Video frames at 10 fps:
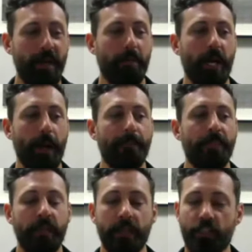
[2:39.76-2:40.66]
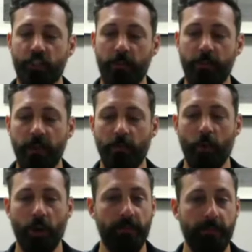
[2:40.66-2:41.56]
but this should be
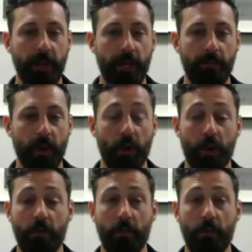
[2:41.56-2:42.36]
more of our